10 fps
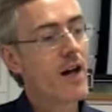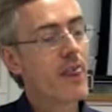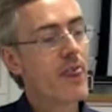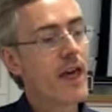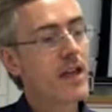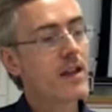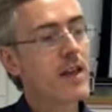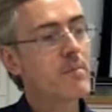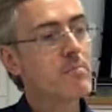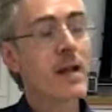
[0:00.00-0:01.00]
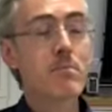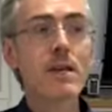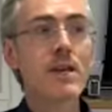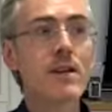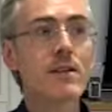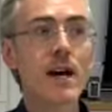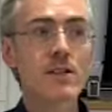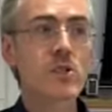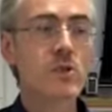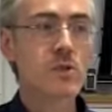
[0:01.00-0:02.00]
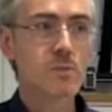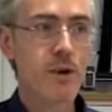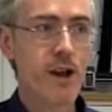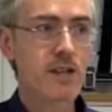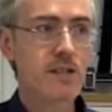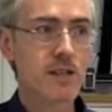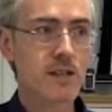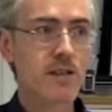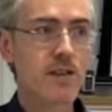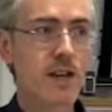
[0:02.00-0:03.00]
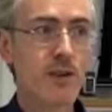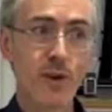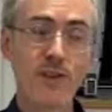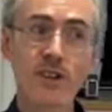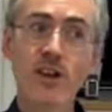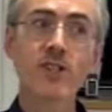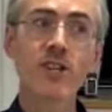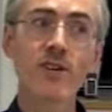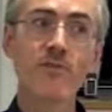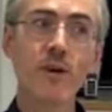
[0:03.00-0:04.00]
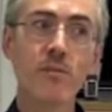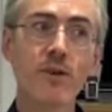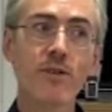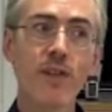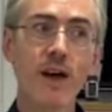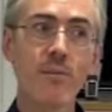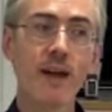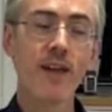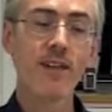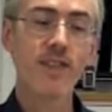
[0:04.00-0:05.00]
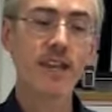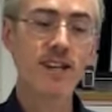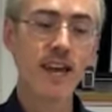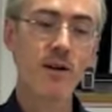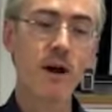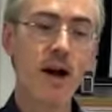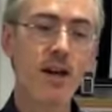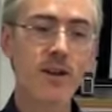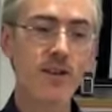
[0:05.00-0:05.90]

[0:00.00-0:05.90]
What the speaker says: then it might be not so surprising if we have a large enough number of them and they take on